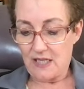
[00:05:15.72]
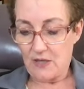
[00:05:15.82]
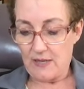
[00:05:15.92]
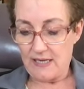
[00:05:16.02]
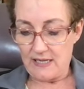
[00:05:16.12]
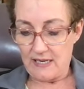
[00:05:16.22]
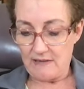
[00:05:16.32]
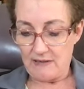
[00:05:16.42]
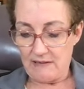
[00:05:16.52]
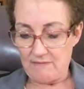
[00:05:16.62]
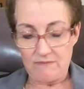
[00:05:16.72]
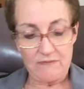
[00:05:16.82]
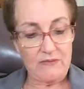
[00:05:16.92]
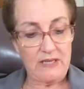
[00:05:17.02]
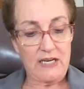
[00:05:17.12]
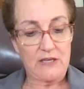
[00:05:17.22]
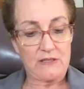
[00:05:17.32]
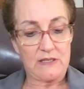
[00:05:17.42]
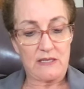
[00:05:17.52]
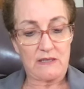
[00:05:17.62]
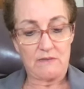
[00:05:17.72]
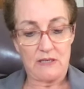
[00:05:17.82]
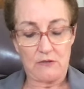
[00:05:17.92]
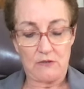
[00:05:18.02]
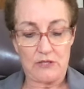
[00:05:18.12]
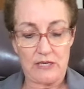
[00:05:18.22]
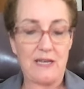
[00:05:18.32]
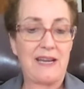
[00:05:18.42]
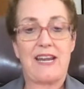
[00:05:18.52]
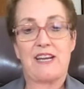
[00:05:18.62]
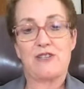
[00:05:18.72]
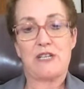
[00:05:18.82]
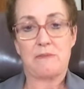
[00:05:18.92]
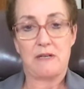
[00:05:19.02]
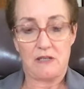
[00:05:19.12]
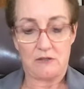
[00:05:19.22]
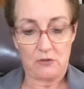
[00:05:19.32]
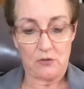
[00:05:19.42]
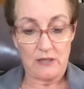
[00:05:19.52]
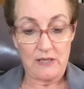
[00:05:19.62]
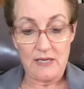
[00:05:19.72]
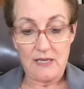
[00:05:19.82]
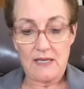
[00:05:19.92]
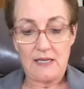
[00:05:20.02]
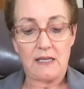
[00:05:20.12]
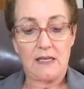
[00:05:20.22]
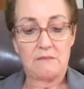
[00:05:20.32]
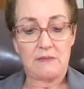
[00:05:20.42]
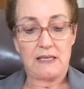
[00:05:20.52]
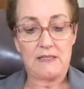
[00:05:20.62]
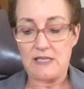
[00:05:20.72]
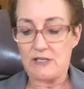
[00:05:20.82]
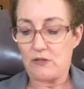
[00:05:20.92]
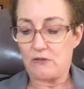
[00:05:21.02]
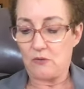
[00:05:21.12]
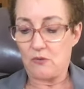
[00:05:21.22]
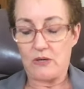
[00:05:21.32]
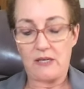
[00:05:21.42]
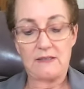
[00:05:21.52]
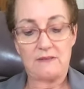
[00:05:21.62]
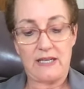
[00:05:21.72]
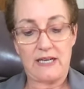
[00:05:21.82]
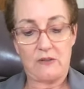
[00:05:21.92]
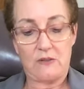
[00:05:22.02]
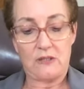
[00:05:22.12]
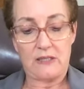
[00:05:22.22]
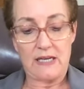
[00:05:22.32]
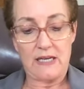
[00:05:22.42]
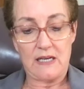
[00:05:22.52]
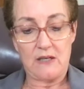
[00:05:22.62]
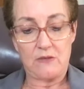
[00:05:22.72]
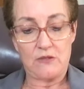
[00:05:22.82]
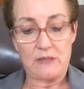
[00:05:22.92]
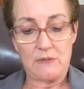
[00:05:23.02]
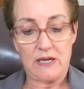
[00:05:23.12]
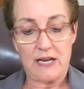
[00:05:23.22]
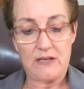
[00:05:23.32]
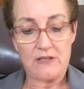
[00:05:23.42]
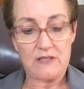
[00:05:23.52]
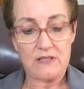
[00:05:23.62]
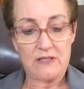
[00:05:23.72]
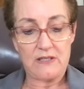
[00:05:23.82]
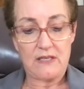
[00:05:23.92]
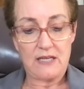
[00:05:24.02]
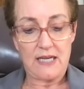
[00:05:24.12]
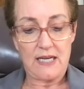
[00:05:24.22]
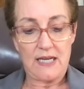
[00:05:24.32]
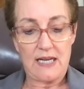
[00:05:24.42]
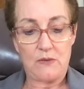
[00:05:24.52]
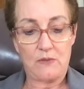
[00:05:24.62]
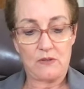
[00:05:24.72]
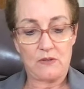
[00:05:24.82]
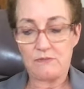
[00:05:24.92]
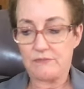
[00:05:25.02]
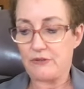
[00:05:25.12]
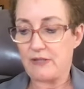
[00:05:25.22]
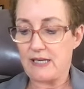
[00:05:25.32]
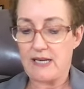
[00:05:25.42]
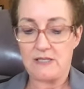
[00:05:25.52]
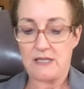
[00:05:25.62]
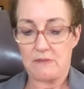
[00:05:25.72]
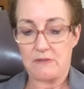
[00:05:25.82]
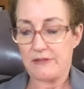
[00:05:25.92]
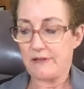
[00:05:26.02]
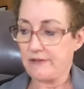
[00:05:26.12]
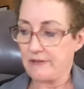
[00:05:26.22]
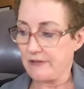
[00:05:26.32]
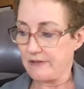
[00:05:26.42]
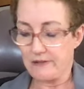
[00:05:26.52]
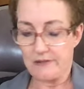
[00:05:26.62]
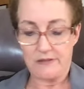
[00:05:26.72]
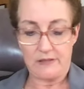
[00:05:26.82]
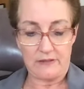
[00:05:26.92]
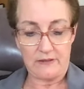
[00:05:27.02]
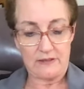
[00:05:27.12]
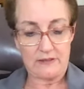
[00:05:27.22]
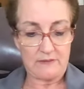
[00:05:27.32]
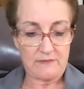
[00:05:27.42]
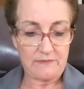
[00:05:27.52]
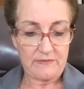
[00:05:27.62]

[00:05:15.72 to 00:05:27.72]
All right, Aunt Jim and Uncle Laura. My sister Laura, Aunt Laura, and Uncle Jim are next, and I will do that next time because I don't think I can continue this.